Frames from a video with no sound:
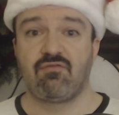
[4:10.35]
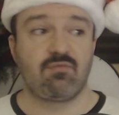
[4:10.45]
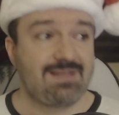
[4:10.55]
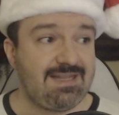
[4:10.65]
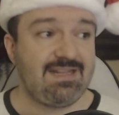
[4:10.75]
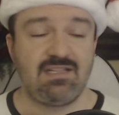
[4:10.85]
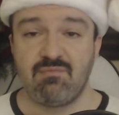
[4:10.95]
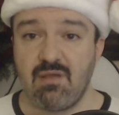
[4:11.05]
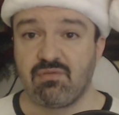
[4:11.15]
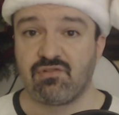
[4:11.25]
from hitting
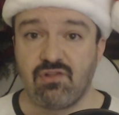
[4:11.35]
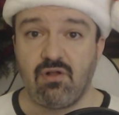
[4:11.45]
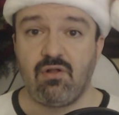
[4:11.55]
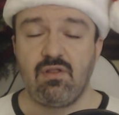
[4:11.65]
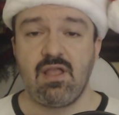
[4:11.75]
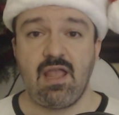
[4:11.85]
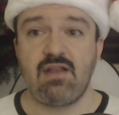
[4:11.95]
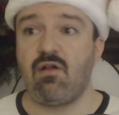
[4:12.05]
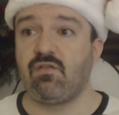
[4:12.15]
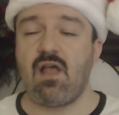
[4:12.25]
the members goal
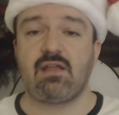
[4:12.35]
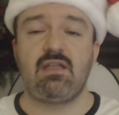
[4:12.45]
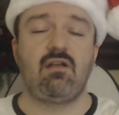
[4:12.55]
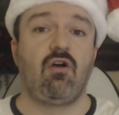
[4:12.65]
and locking,